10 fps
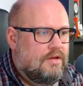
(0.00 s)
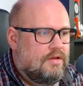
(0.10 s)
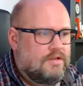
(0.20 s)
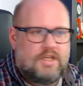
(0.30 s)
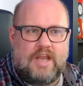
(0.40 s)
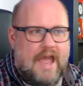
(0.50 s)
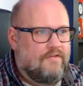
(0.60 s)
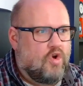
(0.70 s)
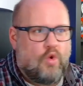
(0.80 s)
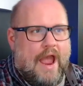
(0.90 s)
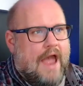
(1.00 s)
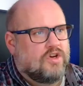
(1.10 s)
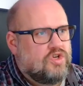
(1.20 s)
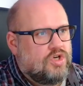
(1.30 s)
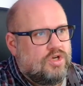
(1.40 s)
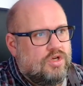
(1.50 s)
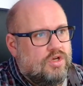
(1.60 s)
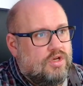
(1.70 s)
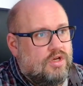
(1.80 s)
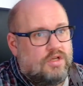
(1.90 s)
didn't have a crash,
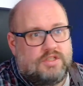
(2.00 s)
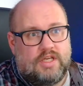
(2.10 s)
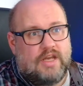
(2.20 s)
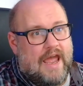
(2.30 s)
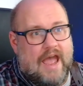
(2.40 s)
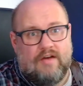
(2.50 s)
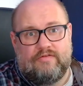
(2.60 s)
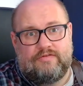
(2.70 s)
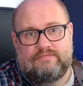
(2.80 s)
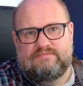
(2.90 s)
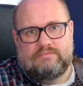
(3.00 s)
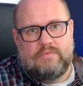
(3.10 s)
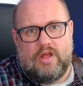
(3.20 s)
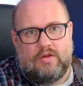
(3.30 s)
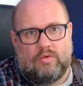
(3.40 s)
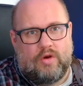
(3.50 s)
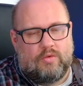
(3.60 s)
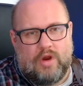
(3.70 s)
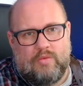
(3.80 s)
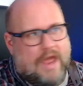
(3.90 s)
didn't have a
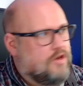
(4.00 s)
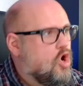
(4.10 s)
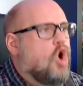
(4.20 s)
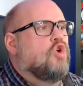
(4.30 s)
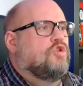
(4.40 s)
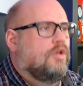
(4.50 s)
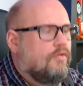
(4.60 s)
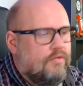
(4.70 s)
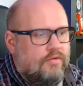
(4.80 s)
runway incursion.